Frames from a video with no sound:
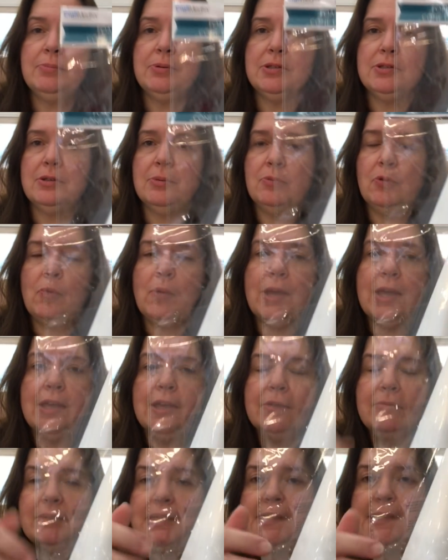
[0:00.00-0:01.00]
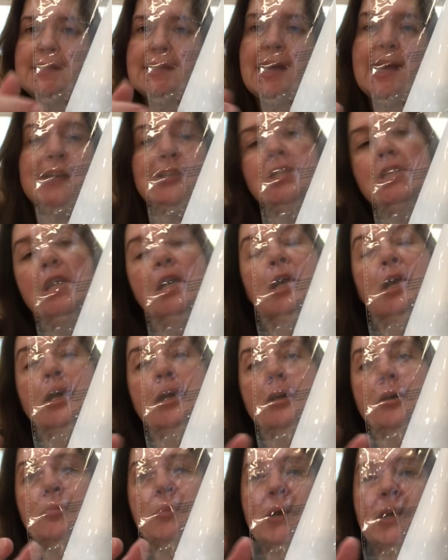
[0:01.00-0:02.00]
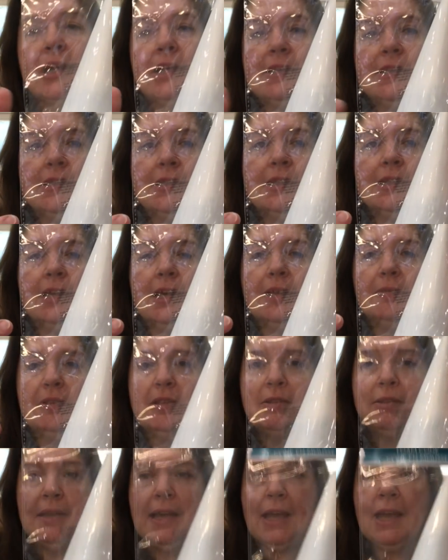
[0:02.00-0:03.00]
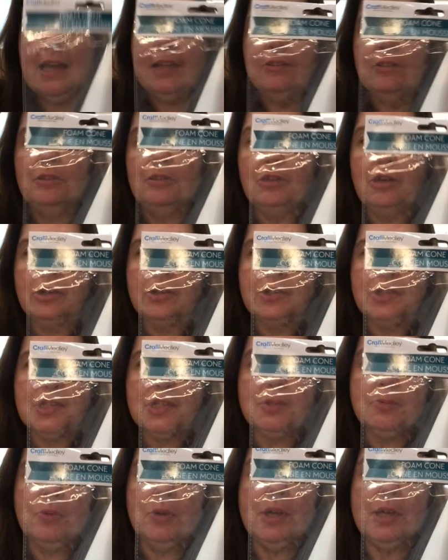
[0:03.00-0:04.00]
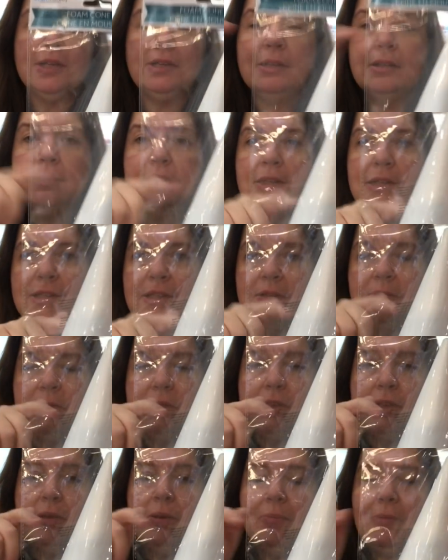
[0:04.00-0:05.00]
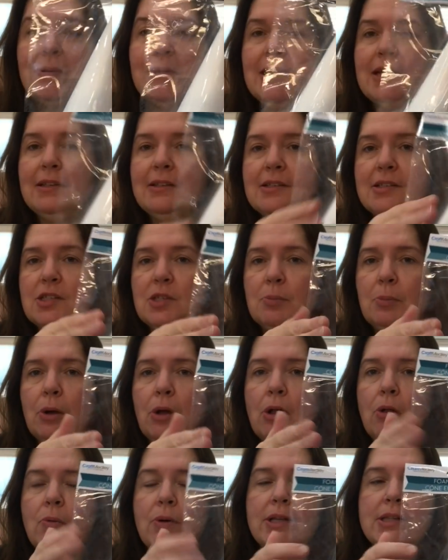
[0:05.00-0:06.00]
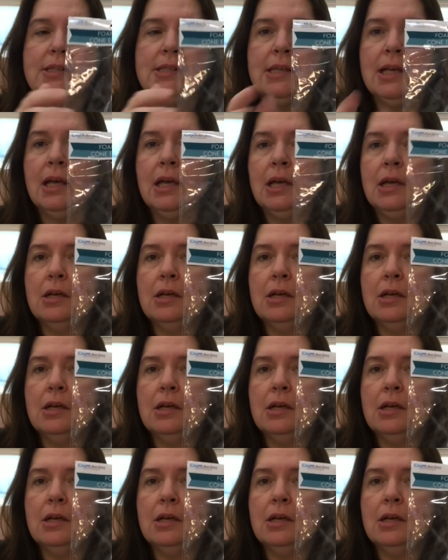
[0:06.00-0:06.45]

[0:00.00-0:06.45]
put them away in my stash, but I did get them. They had the largest one, this the medium one, and the small ones.